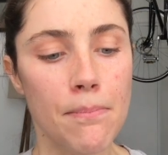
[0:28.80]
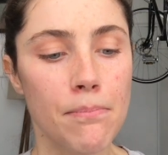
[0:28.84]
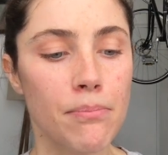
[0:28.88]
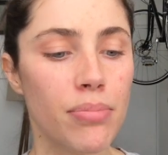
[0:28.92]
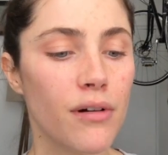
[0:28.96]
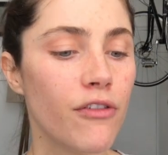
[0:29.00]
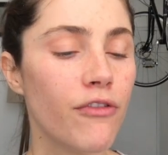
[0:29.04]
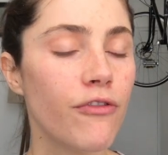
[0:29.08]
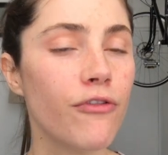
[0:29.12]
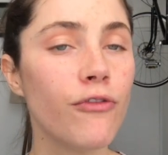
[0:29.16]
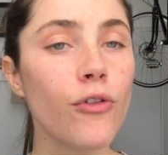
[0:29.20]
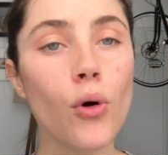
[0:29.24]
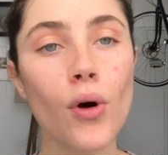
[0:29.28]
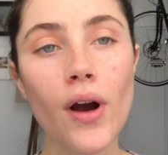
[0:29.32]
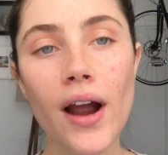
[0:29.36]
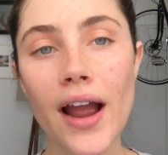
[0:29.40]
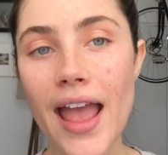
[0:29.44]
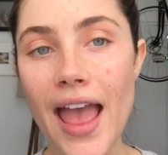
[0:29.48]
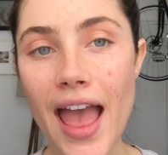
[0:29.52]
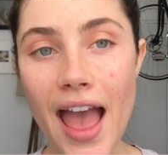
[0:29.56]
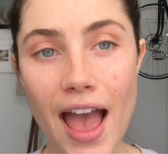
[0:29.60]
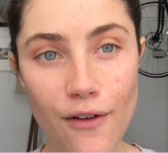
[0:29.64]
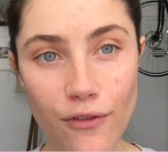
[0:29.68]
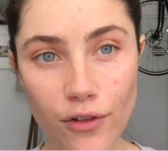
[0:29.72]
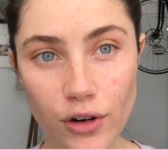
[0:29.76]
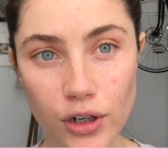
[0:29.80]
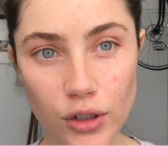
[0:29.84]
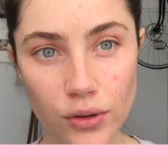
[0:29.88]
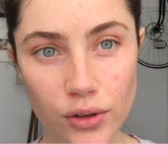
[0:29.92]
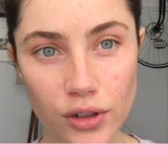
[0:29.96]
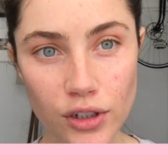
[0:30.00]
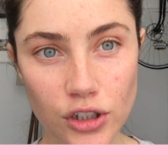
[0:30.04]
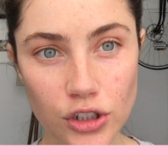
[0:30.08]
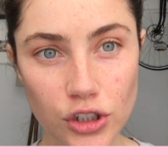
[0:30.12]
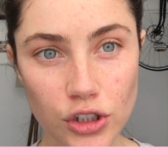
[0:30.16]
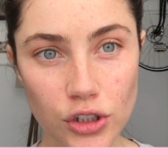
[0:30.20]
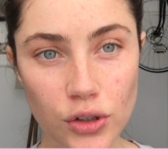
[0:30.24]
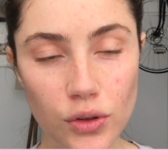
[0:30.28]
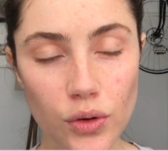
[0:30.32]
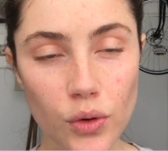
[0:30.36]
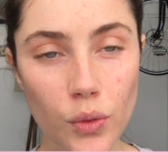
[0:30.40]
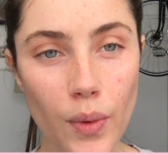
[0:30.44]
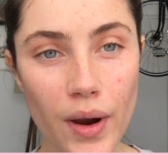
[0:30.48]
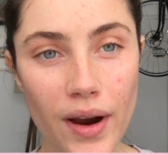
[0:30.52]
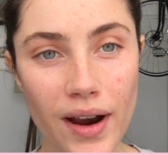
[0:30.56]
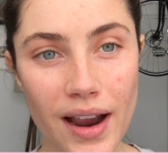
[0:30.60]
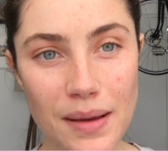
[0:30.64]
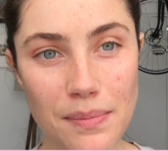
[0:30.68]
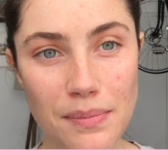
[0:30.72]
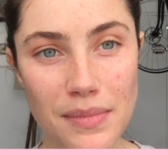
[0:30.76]
before I ever do a shoot,
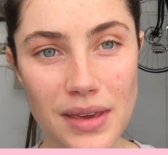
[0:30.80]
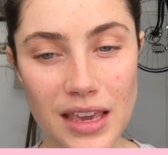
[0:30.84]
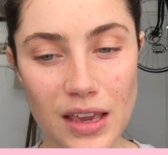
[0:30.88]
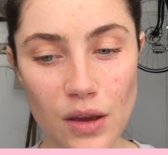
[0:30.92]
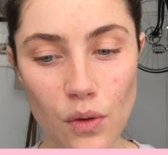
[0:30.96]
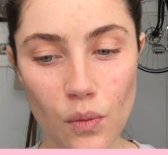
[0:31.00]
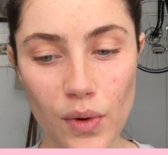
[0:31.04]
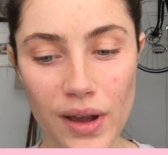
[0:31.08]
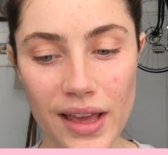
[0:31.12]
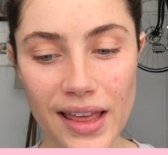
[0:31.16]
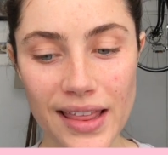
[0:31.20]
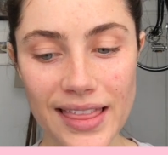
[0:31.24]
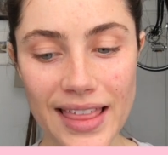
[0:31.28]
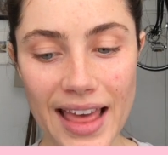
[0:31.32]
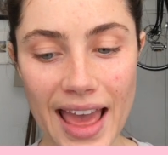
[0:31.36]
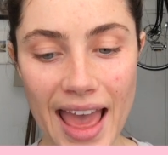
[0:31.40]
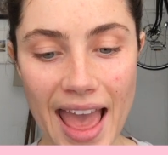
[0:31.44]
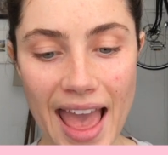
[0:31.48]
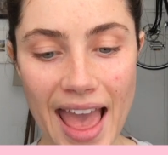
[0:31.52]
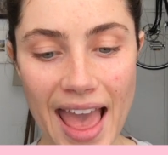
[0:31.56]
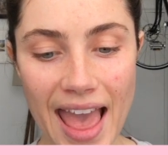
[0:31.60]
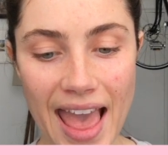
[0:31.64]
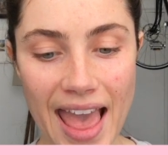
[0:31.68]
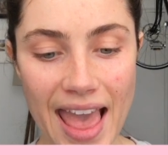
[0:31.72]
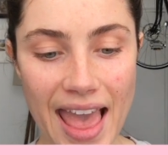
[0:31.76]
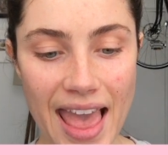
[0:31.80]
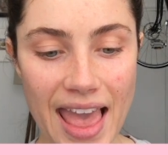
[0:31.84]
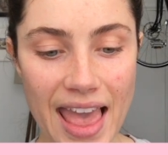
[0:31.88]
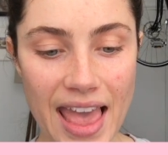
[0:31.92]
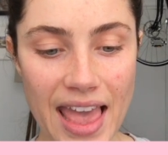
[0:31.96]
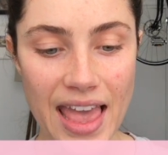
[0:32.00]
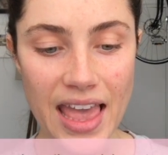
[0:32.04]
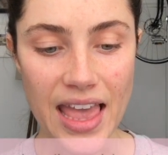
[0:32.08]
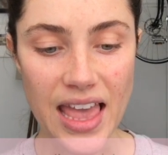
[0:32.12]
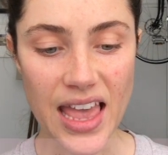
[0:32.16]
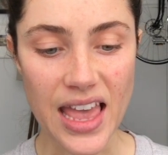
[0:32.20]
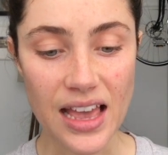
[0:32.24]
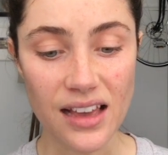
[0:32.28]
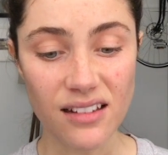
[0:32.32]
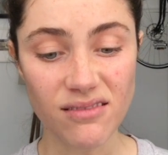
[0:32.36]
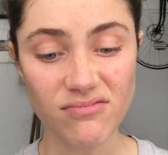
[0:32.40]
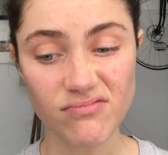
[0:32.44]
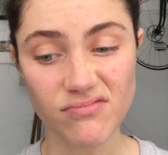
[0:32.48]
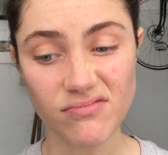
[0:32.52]
where I meet with a